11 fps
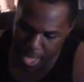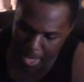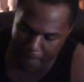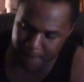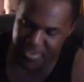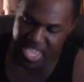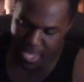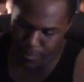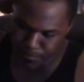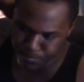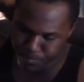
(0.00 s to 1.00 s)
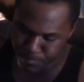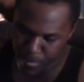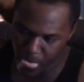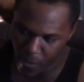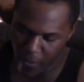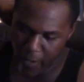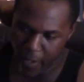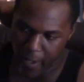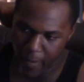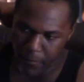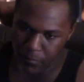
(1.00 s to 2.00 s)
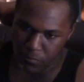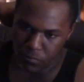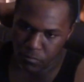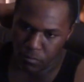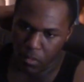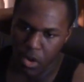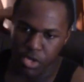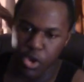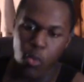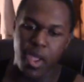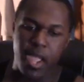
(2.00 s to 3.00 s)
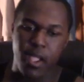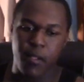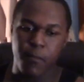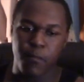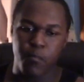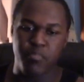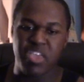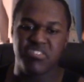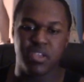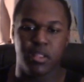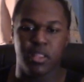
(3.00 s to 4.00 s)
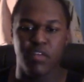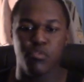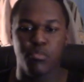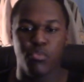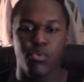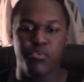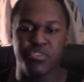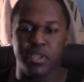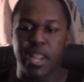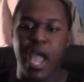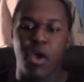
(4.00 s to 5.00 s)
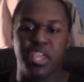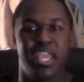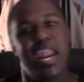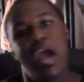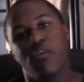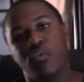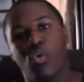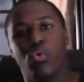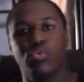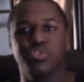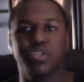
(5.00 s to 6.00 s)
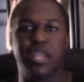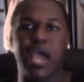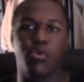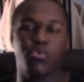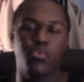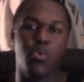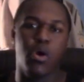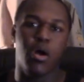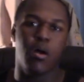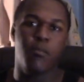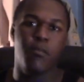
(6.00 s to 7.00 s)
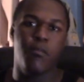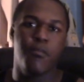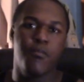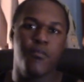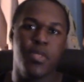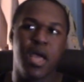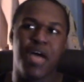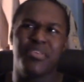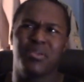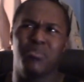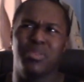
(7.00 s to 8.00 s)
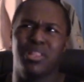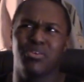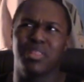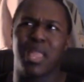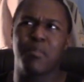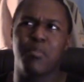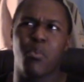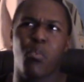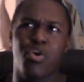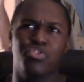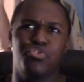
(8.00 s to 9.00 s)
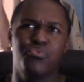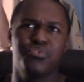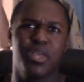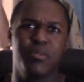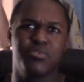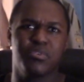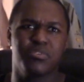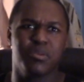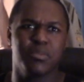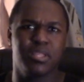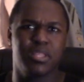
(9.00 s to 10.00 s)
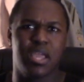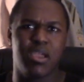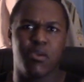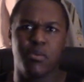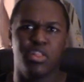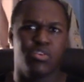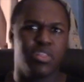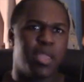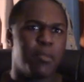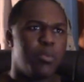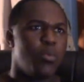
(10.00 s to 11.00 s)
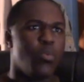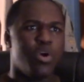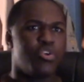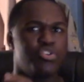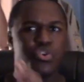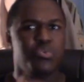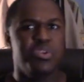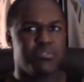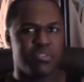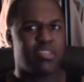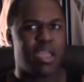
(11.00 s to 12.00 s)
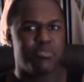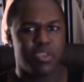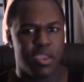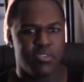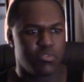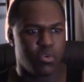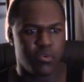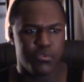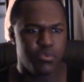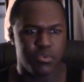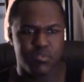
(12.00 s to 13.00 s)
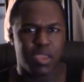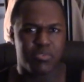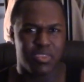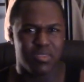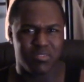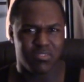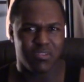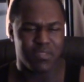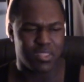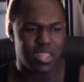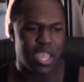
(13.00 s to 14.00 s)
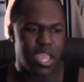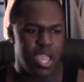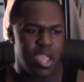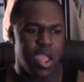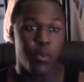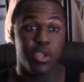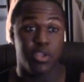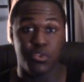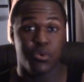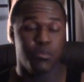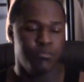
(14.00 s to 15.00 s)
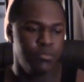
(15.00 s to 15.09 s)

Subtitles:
And B, knowing basic level moves and how to get out of holds and how to I think we learned like maybe one or two flips or something like that. And we learned like maybe one or two different types of hits or a few different types of hits and stuff like that. How we could do.